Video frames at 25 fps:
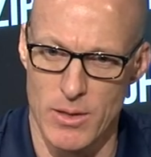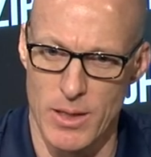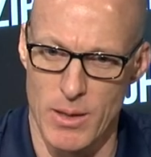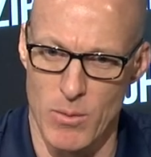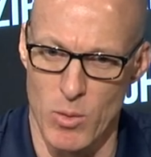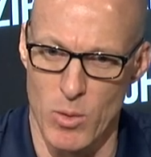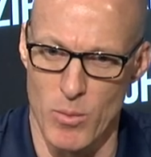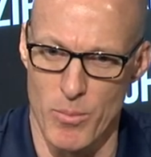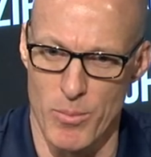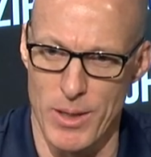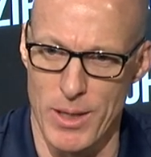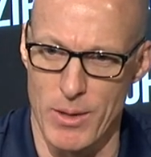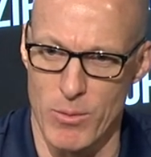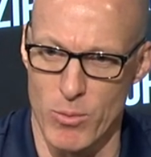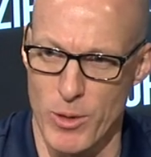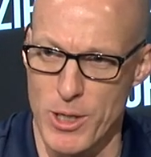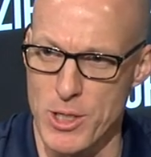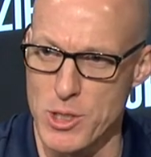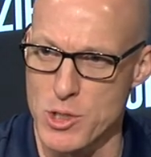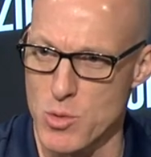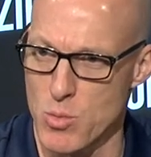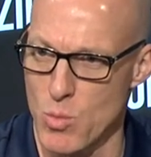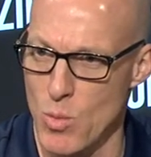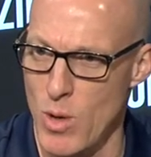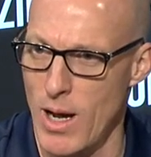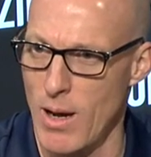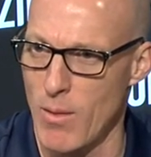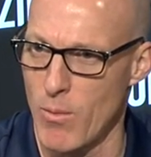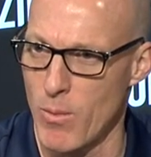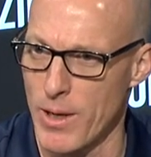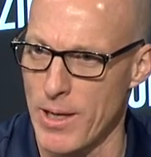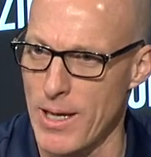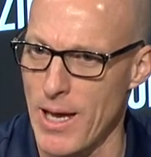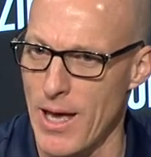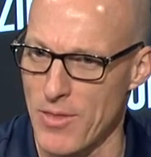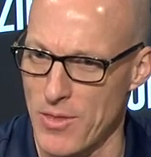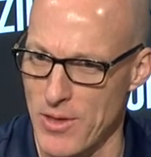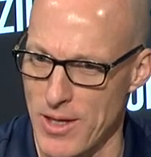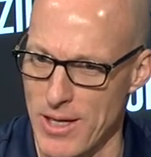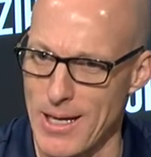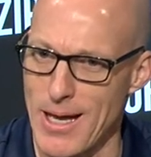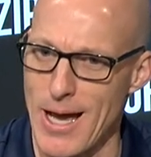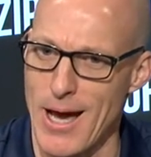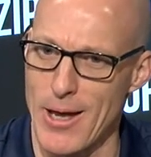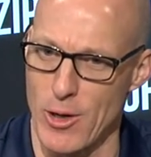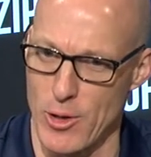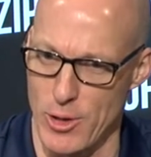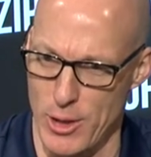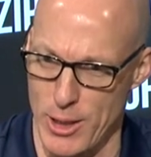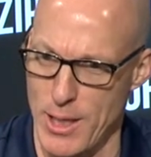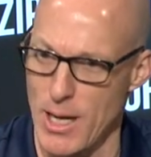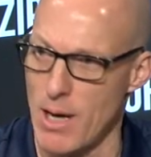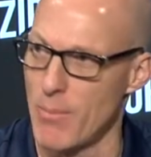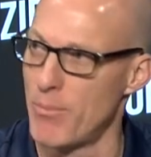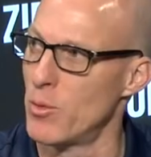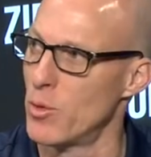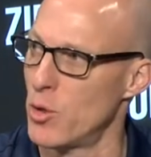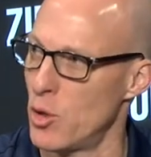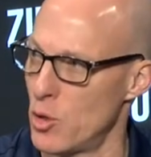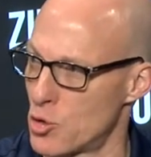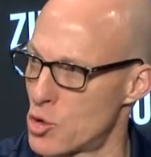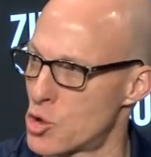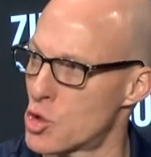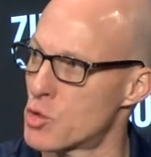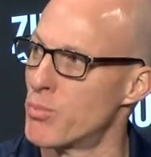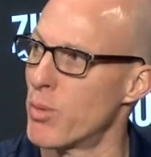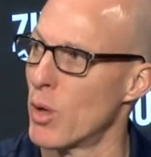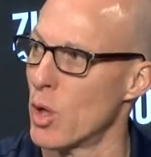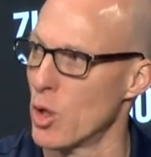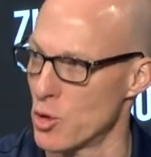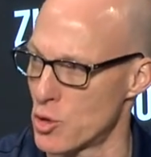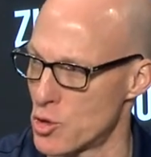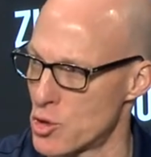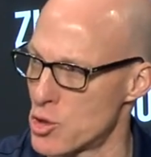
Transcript: they were a big reason why we, I think, got on a couple of those spurts.